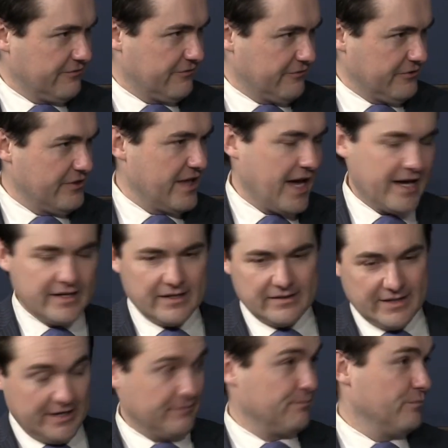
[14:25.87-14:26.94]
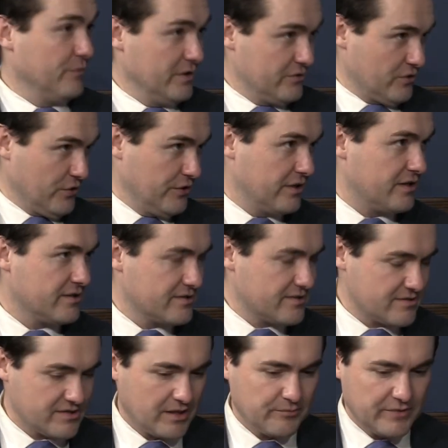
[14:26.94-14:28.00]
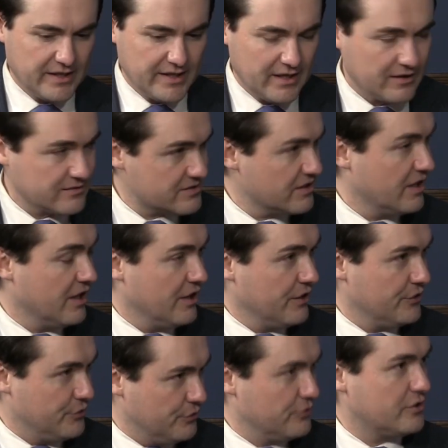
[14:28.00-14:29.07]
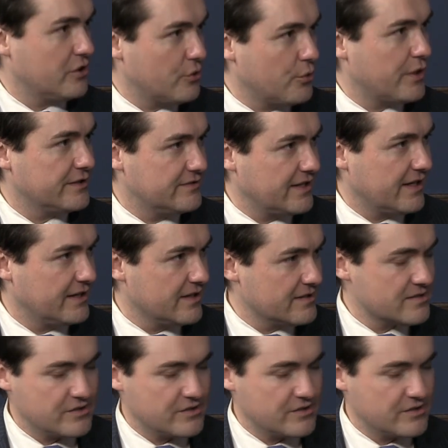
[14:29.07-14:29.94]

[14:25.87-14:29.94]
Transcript: for that and then turn it into something else, you know what that is.